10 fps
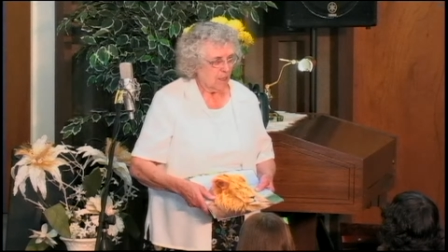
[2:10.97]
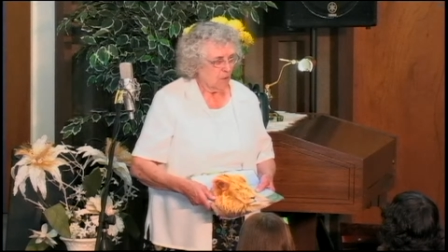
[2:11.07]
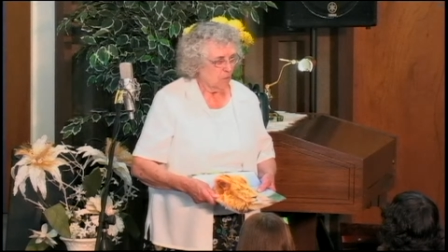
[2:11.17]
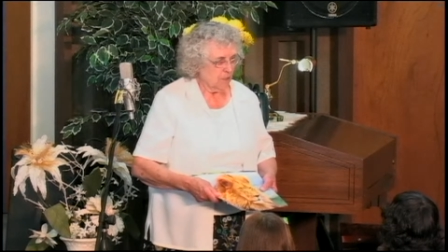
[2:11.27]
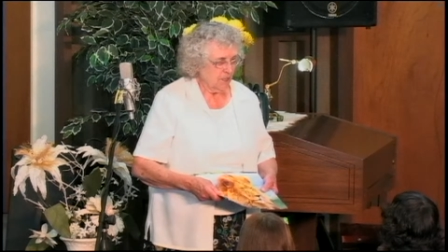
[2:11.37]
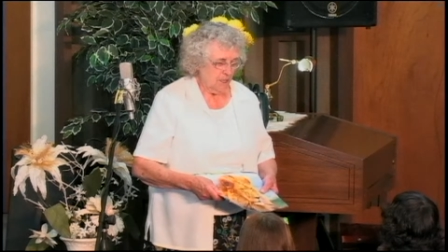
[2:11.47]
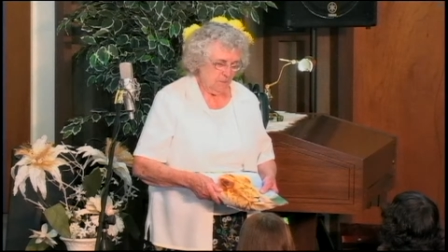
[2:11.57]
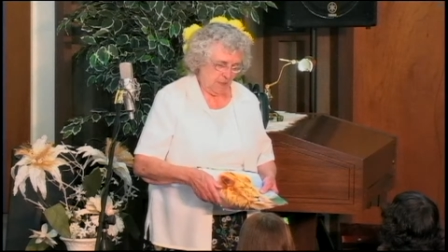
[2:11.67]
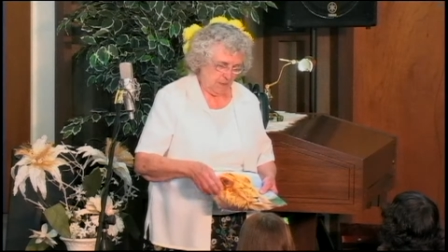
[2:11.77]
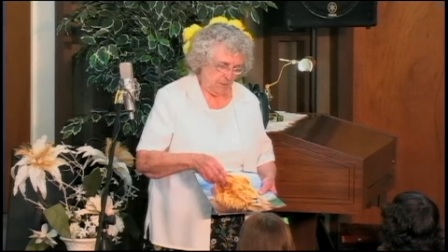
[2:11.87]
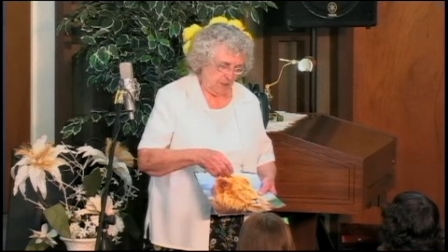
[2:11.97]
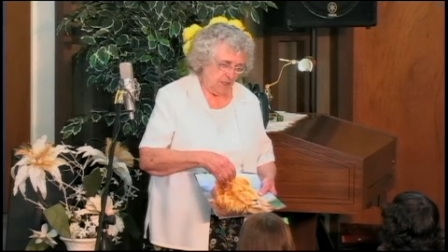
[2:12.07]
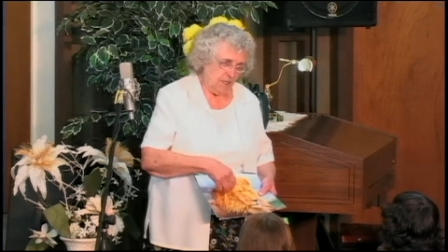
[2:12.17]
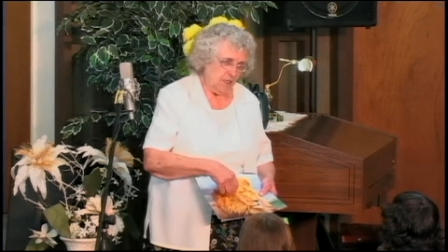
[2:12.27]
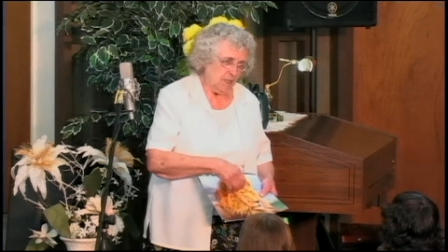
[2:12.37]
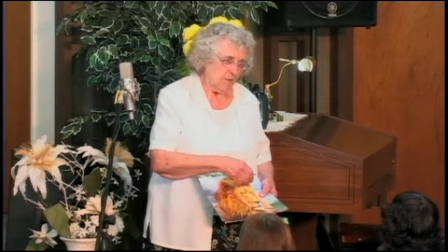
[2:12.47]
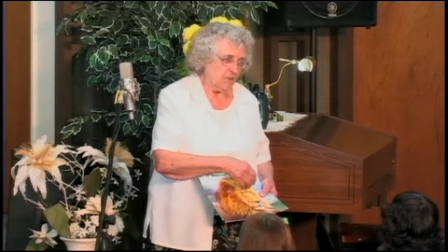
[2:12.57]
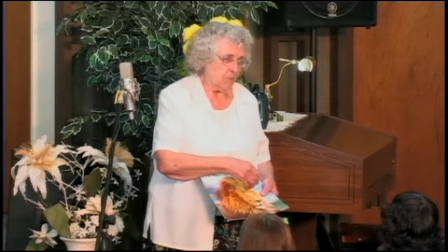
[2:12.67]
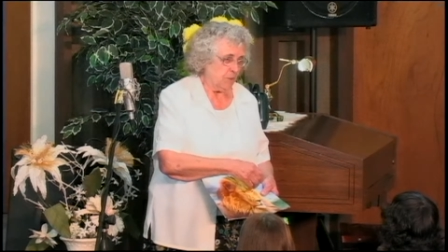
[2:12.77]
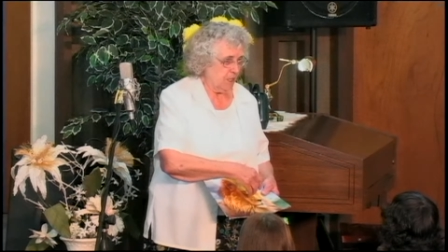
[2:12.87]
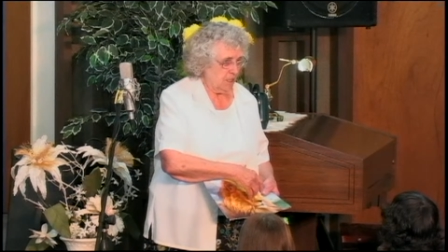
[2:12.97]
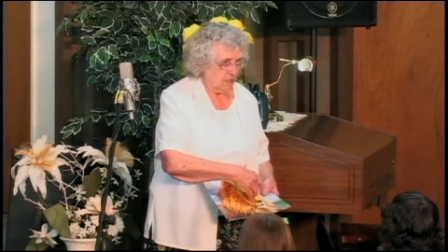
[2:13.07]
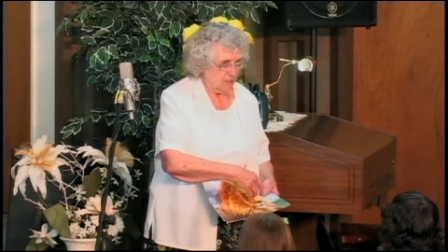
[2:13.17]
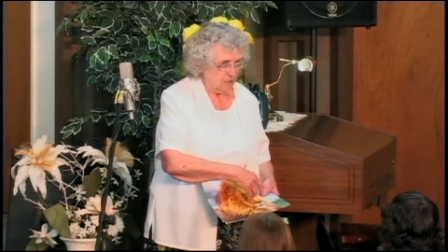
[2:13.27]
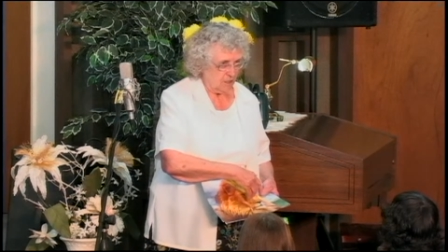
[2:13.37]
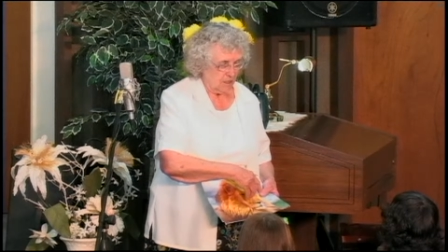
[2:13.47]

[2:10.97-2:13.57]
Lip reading: Well, he might be king of the beasts,